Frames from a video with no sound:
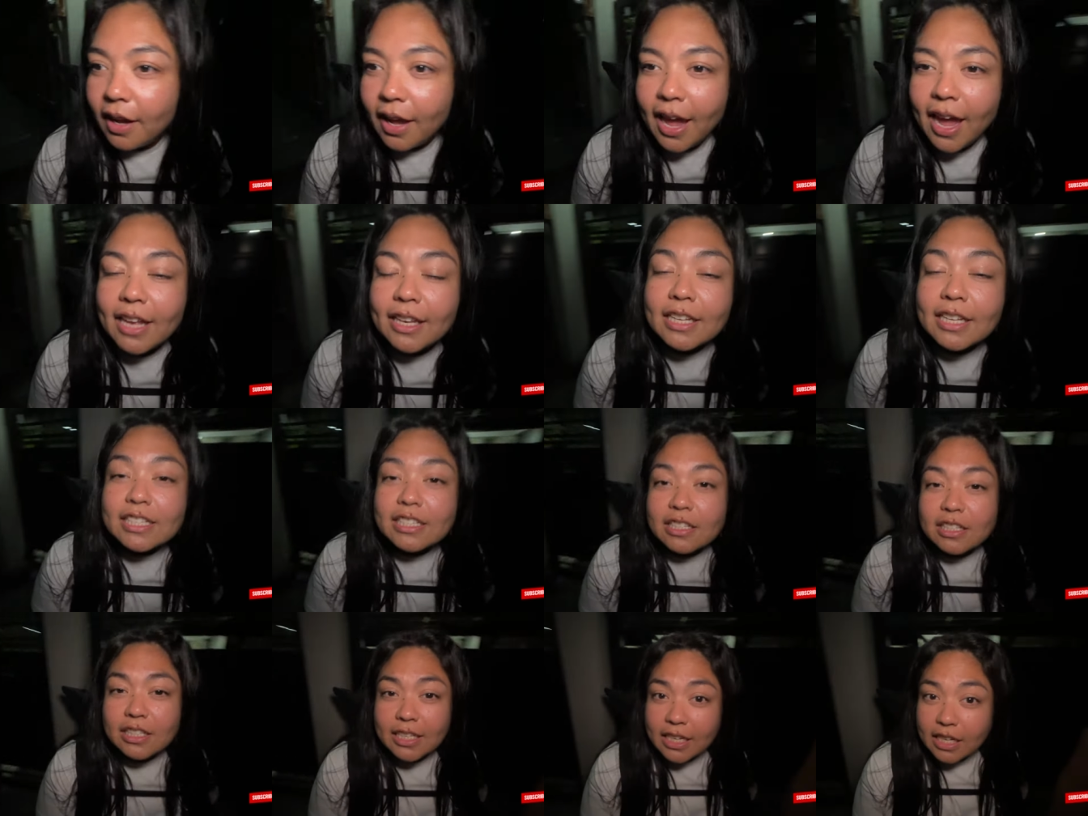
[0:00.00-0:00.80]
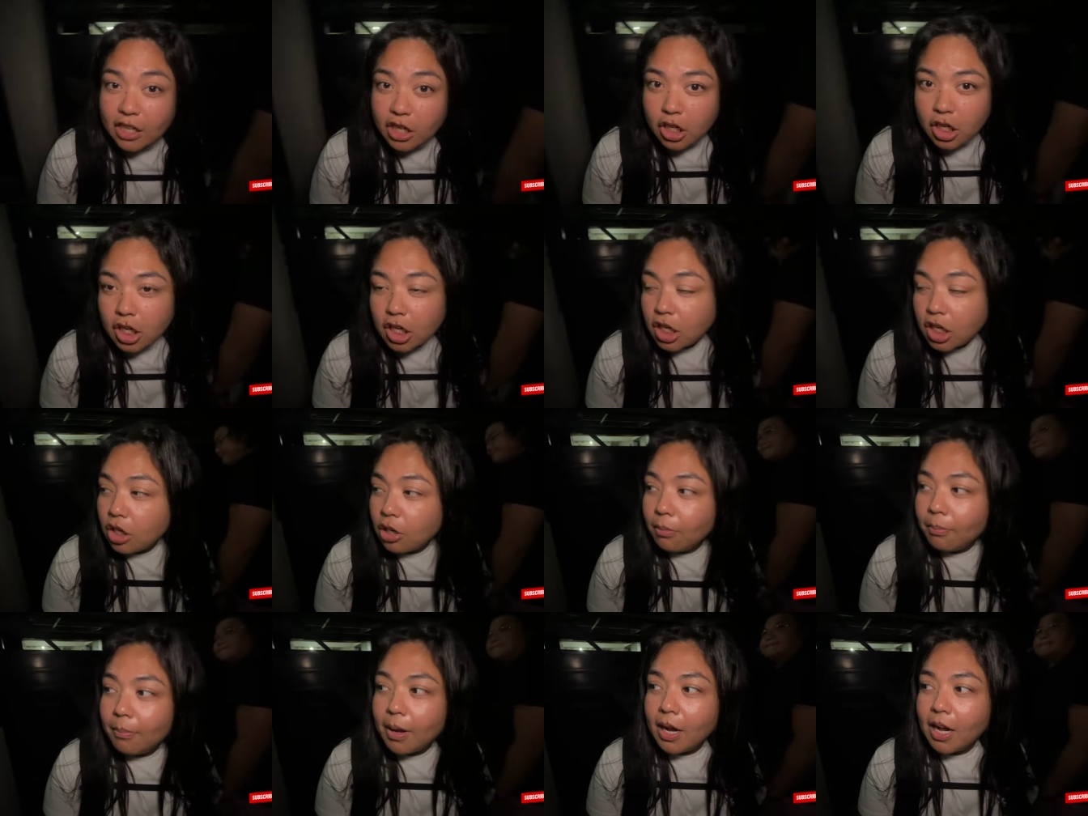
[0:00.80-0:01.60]
And it's near
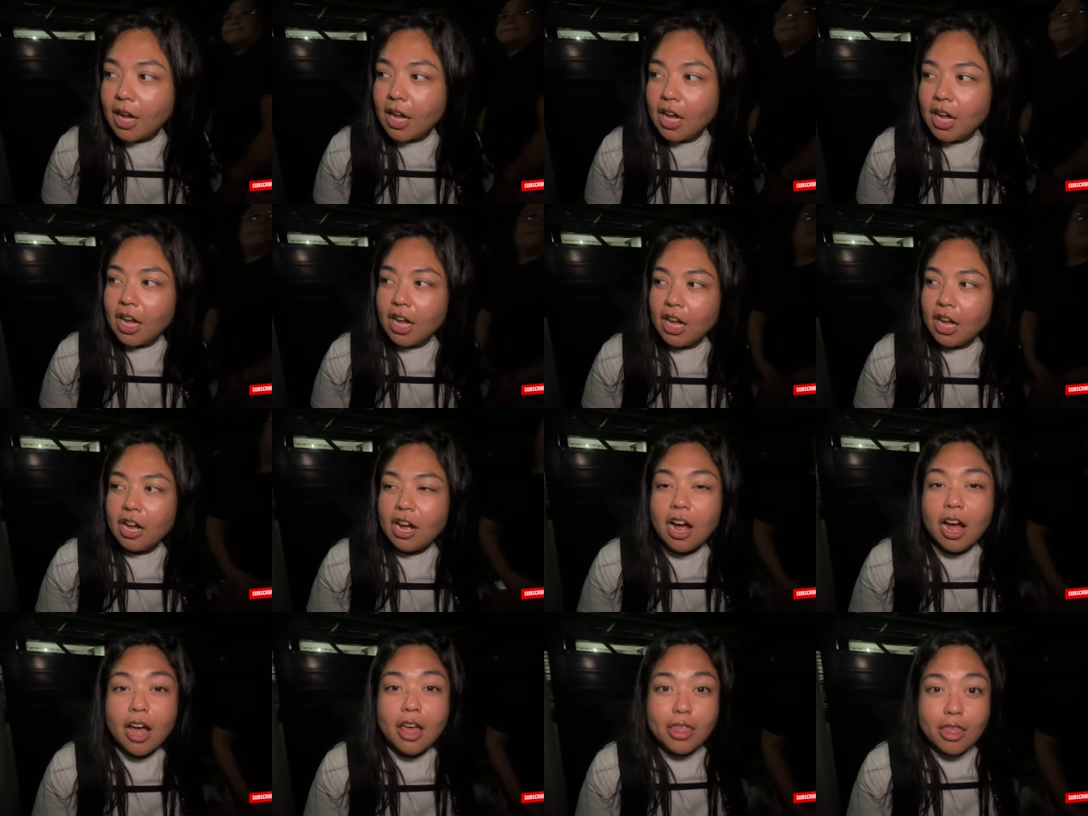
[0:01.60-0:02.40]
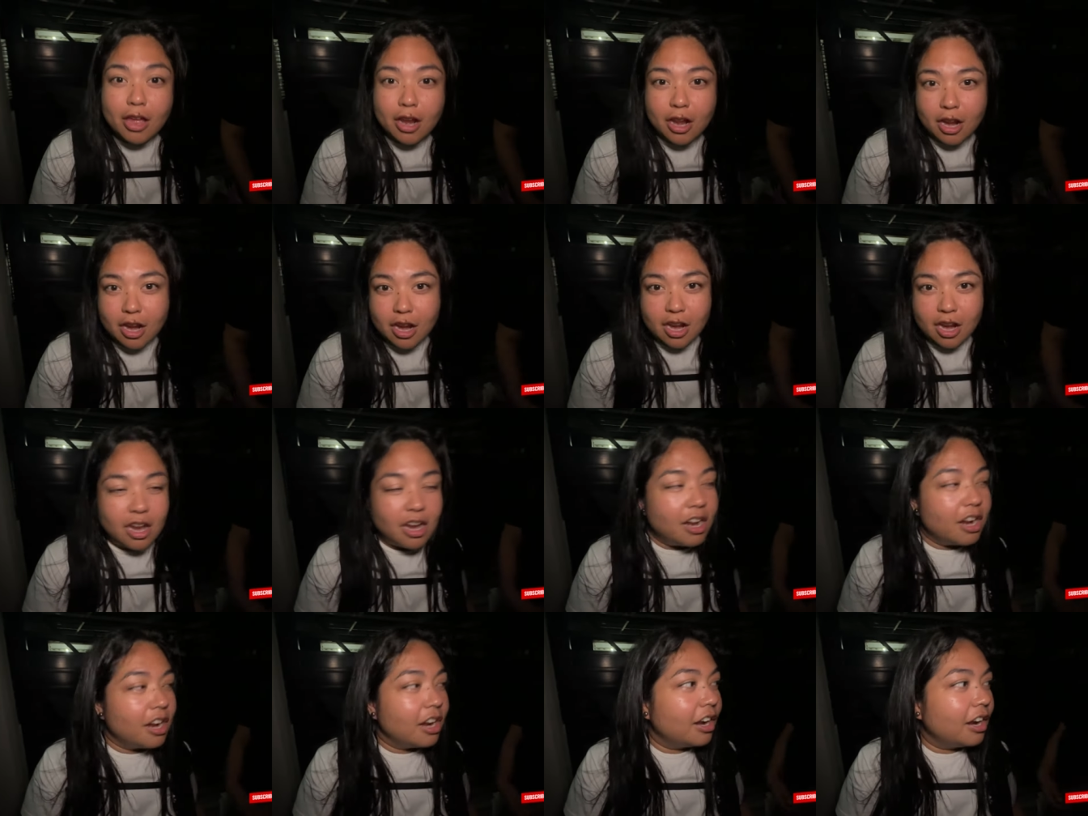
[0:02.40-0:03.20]
yung mga other
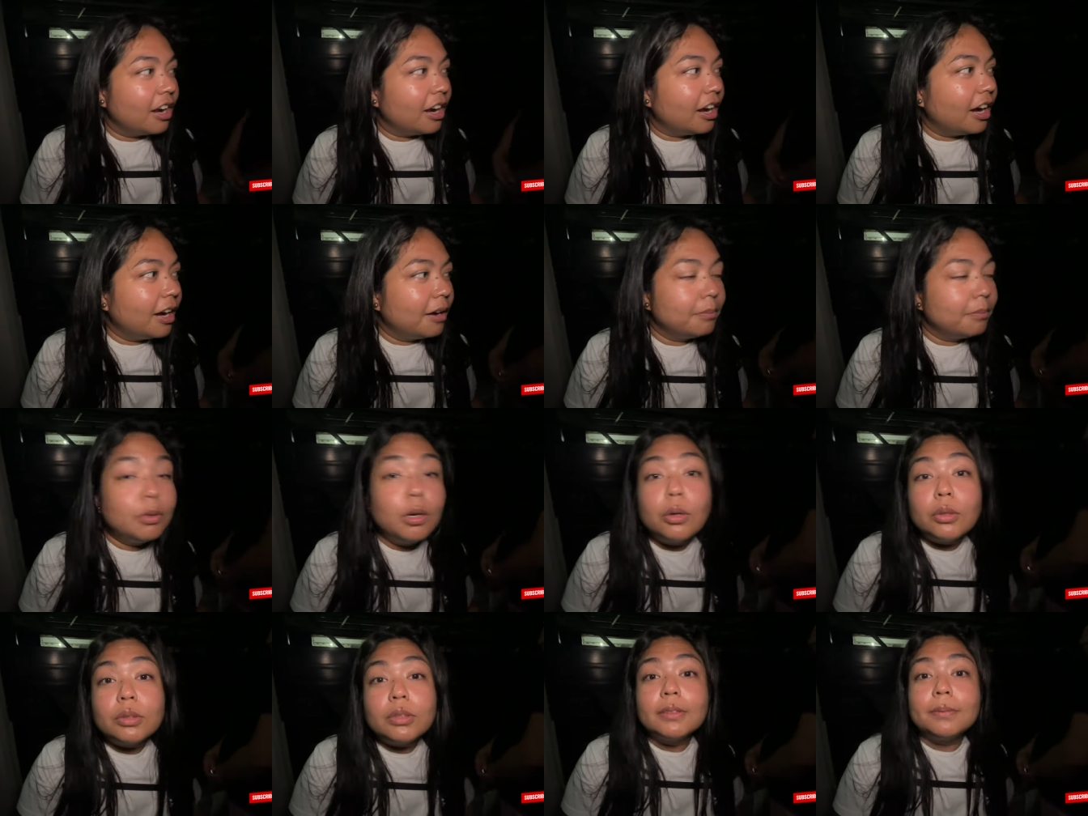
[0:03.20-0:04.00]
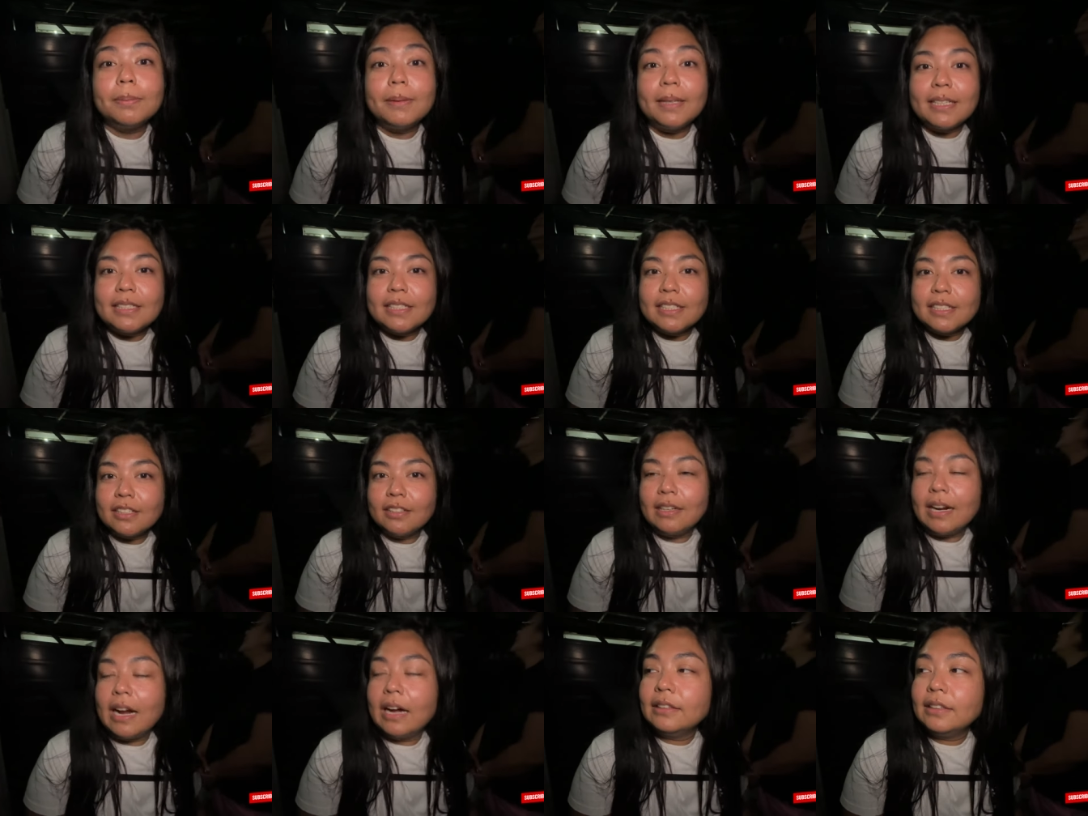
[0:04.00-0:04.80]
go-to places
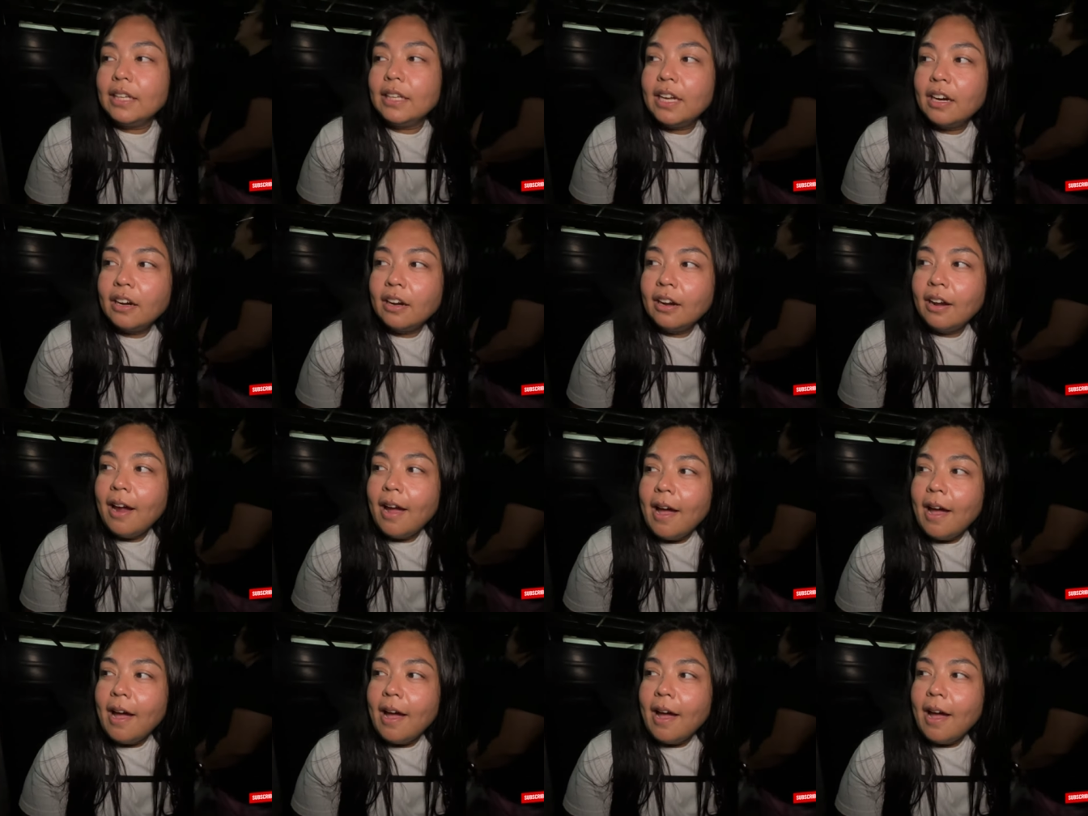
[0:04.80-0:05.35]
around here.